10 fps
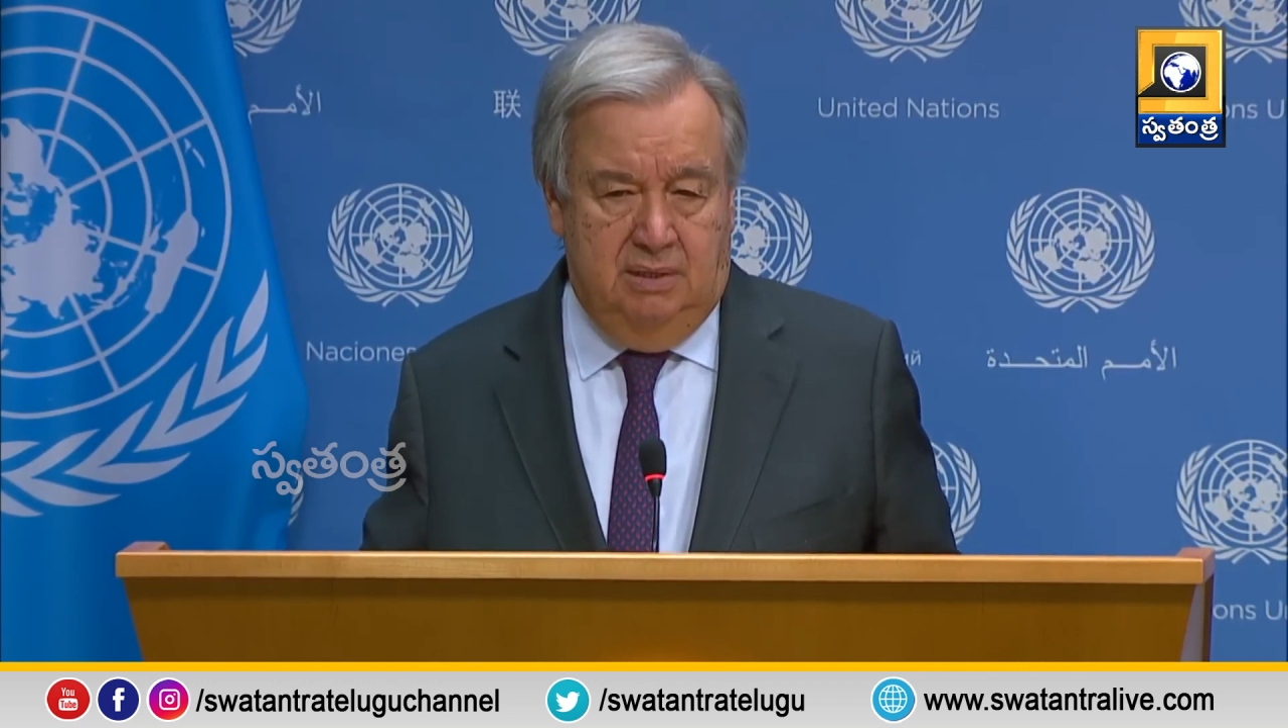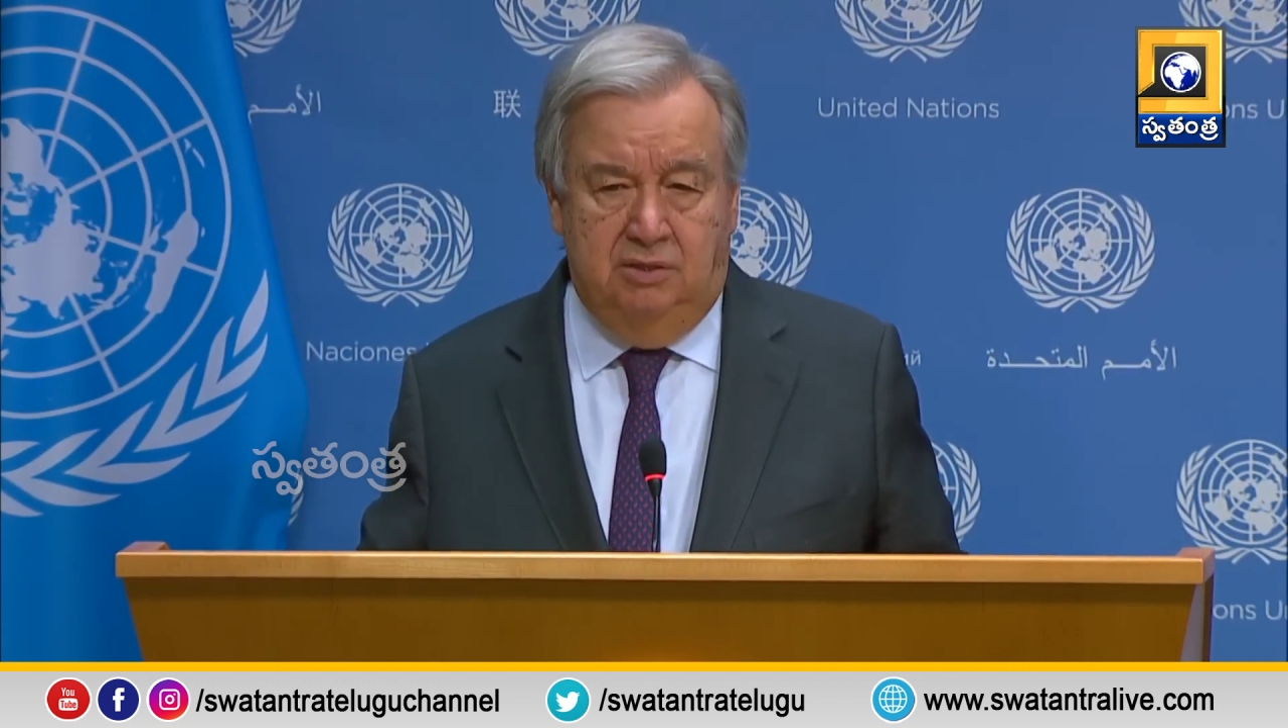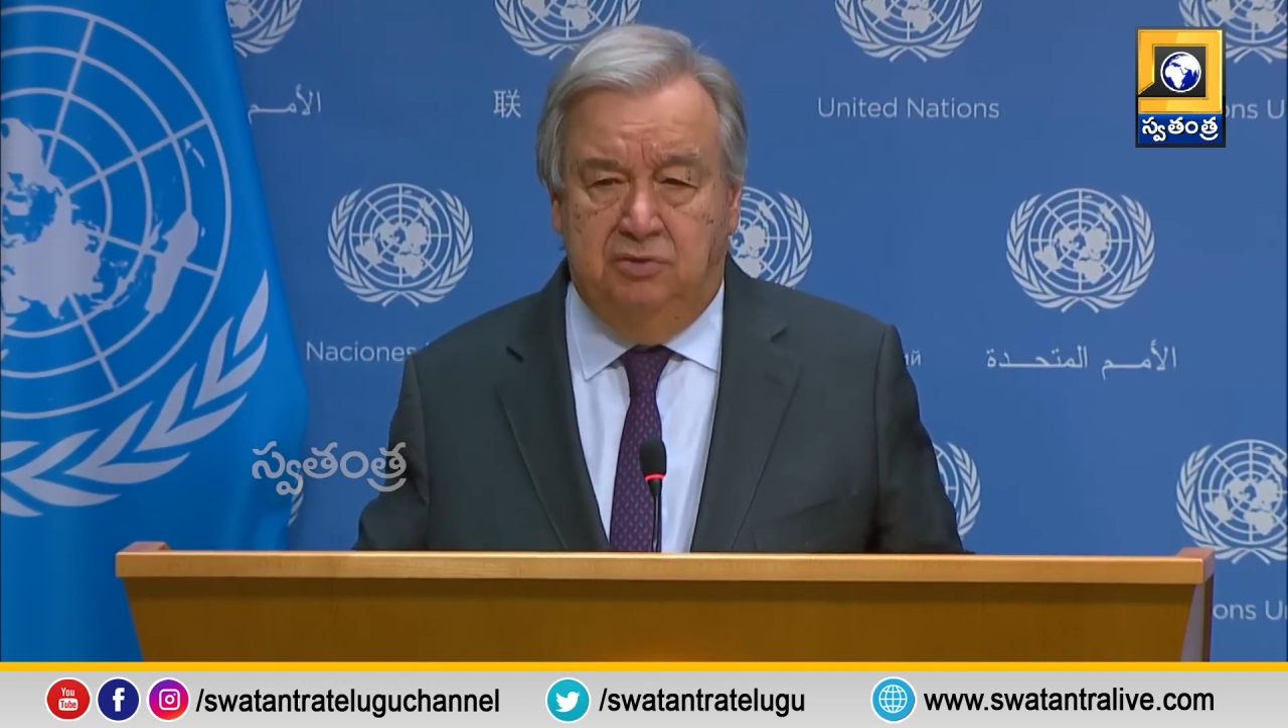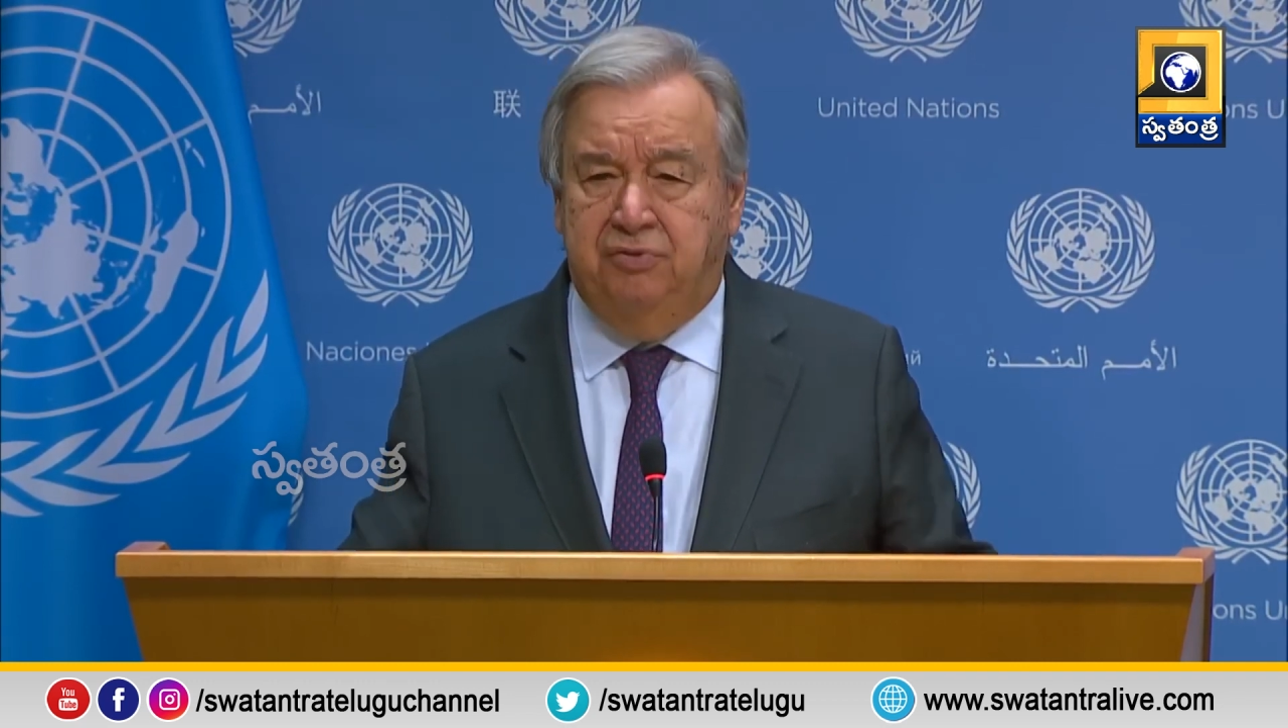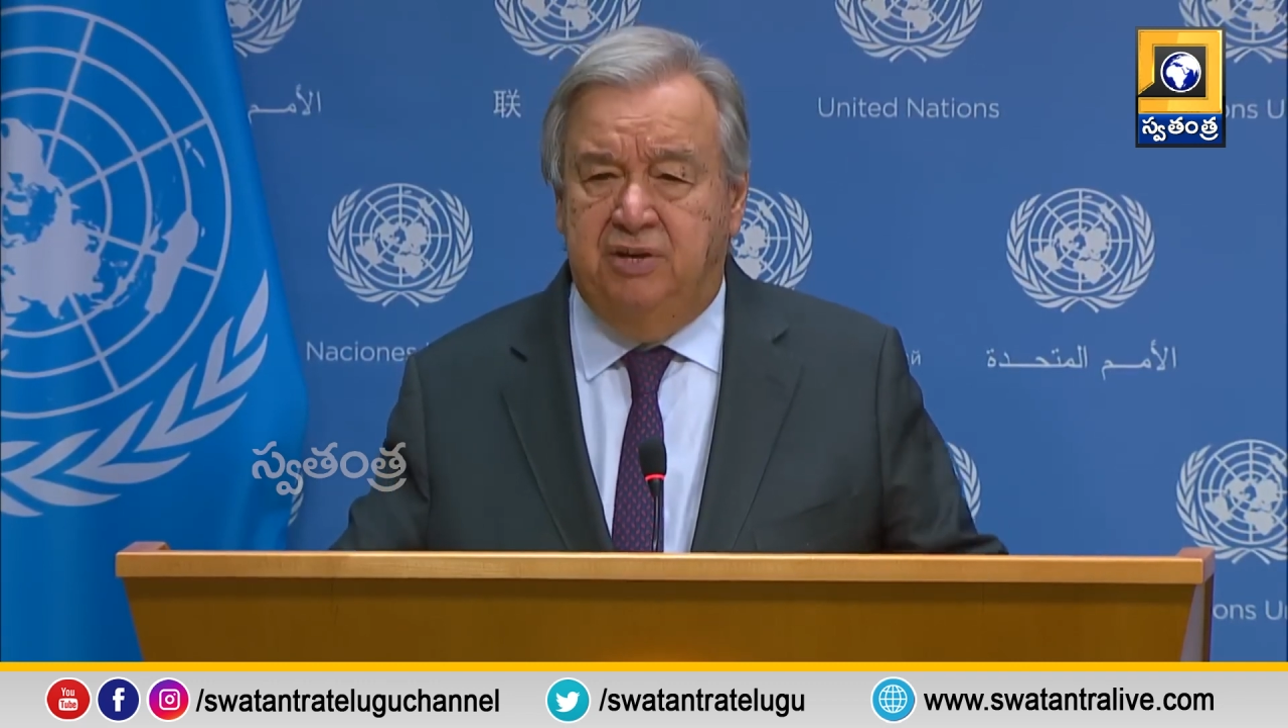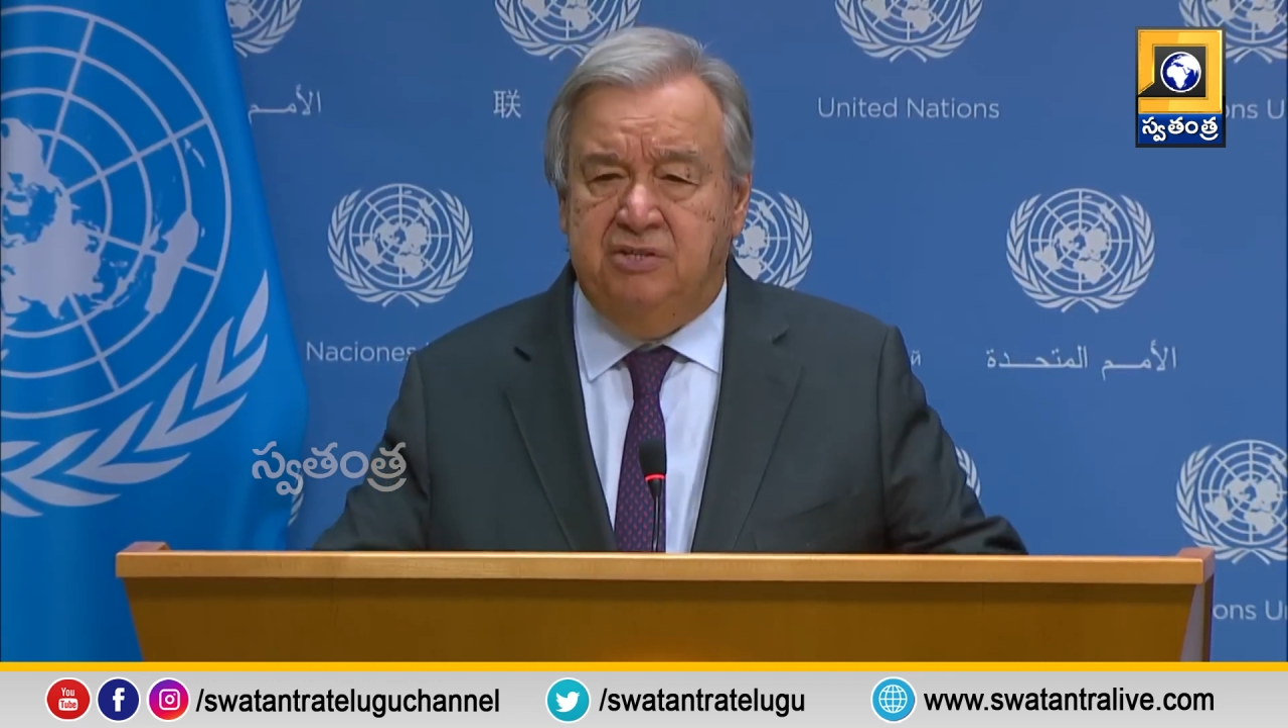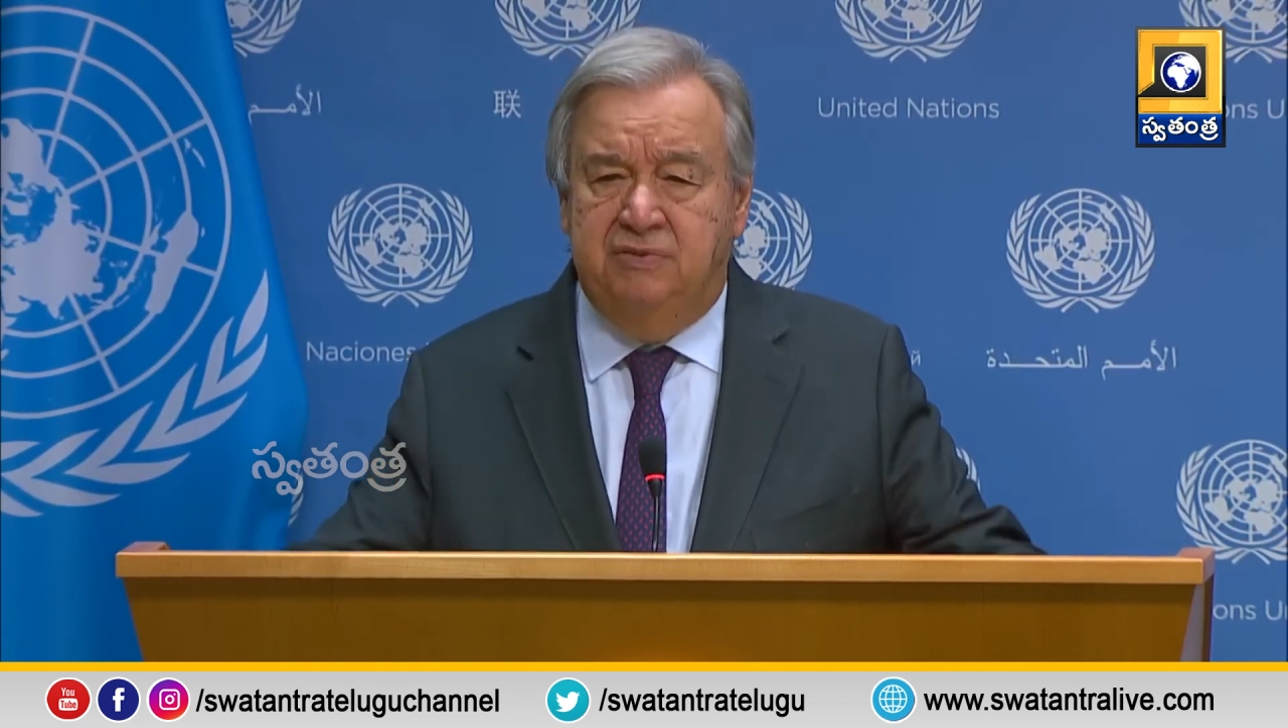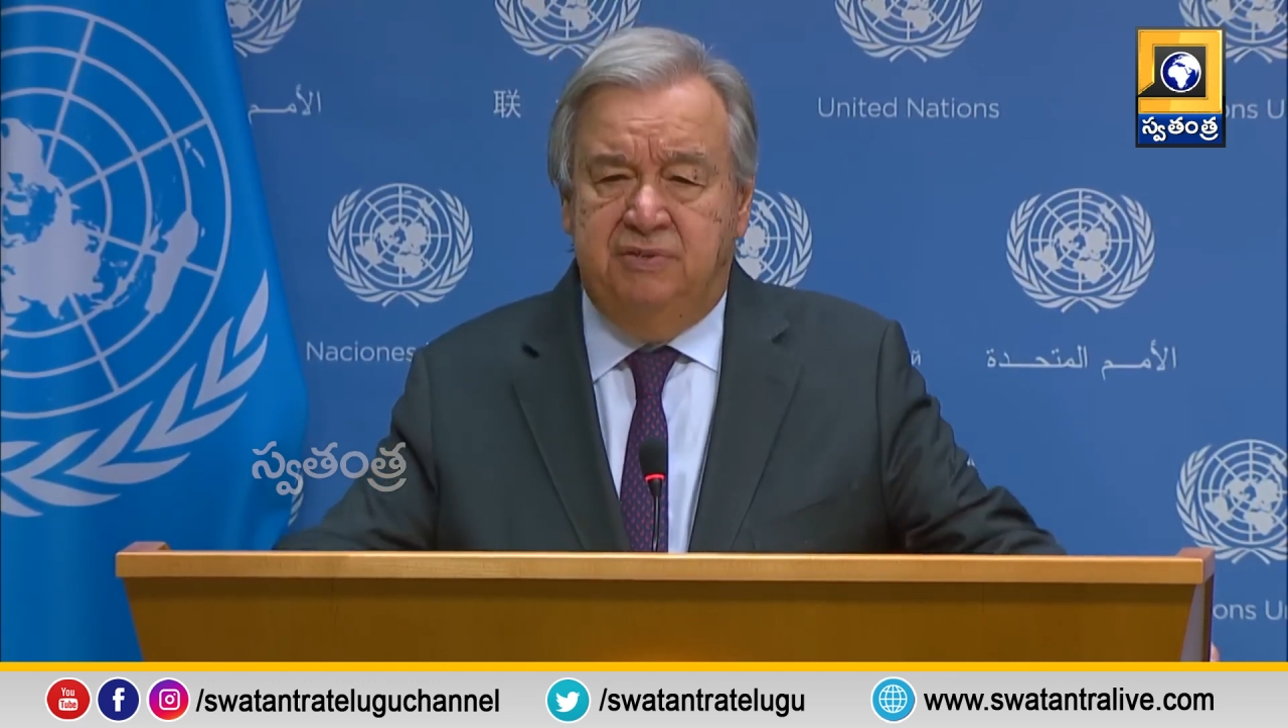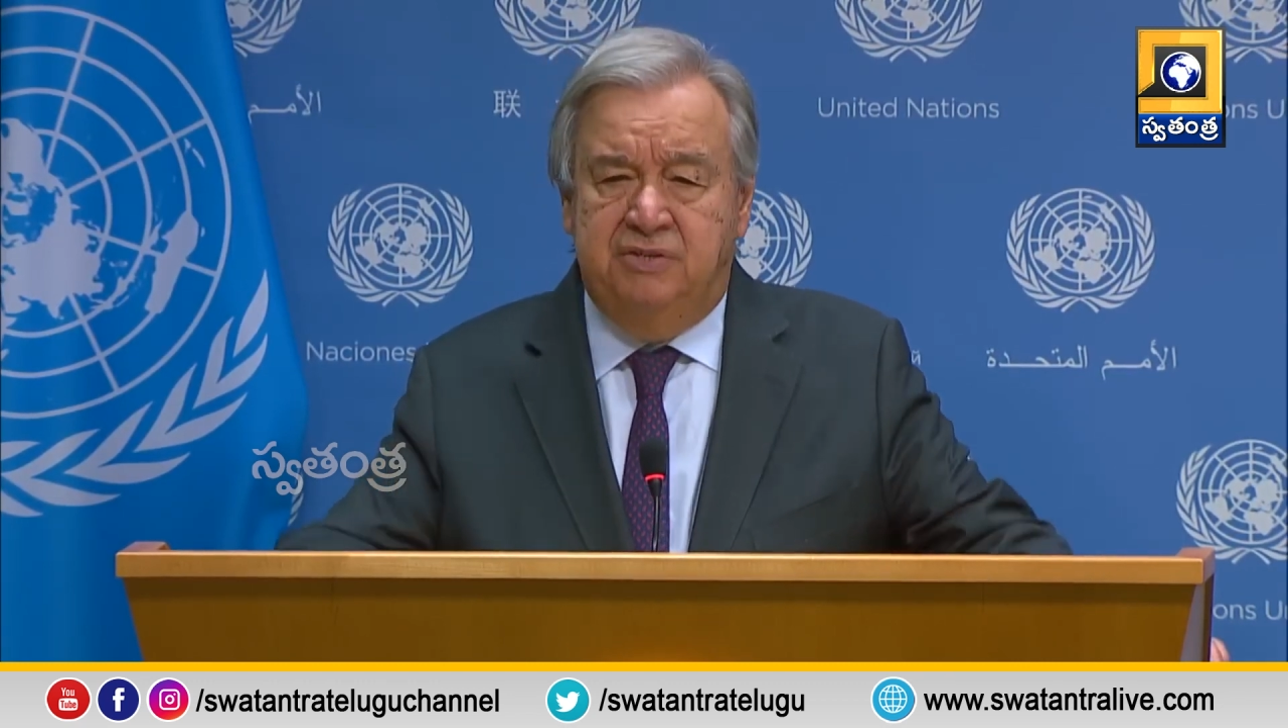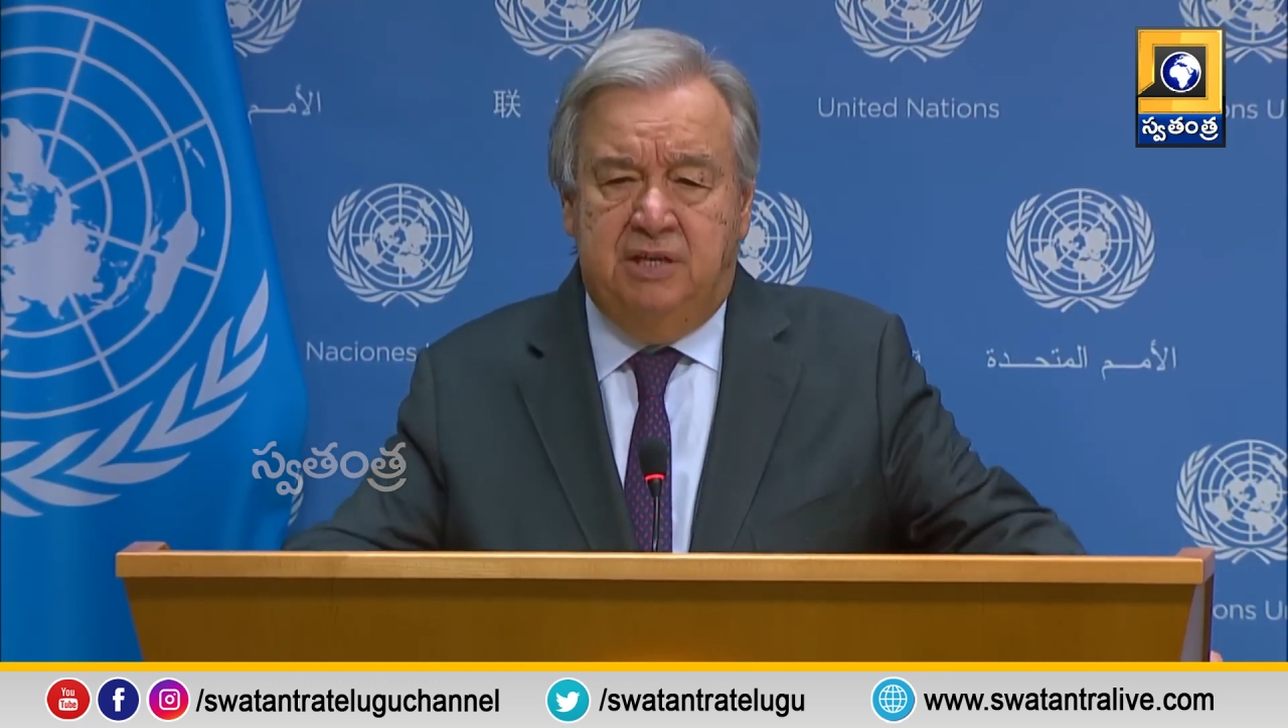In the face
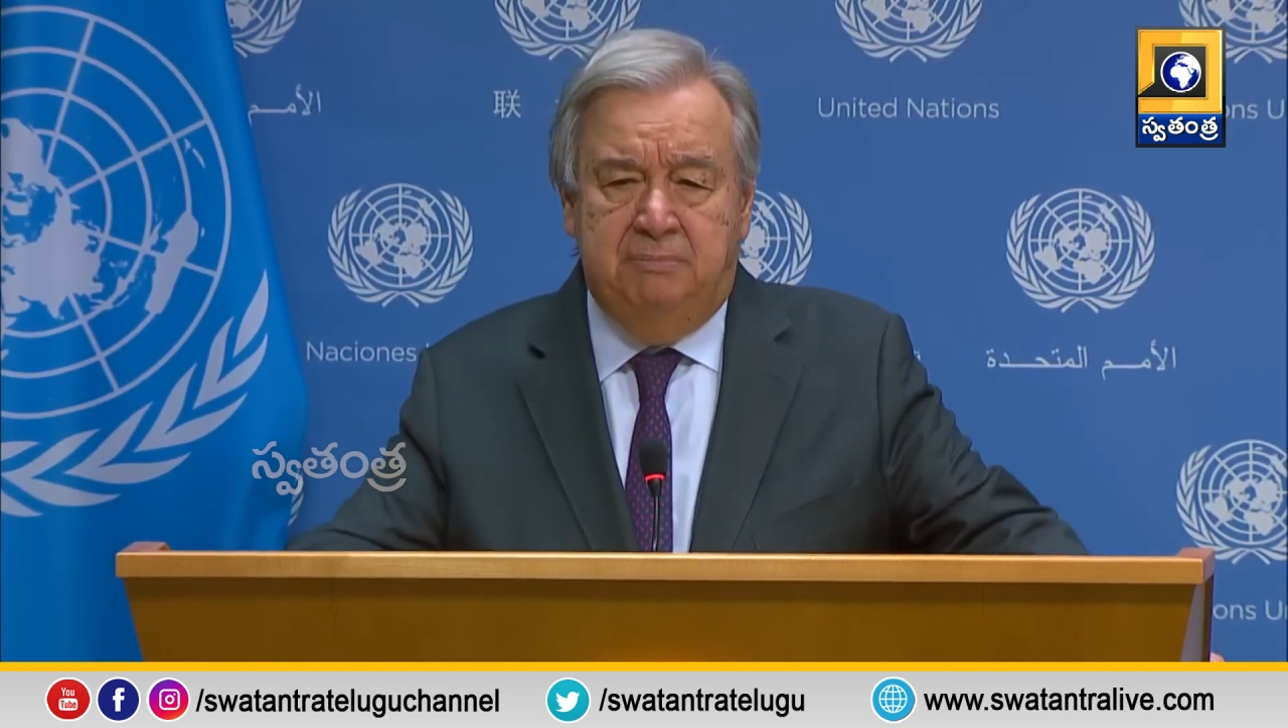of these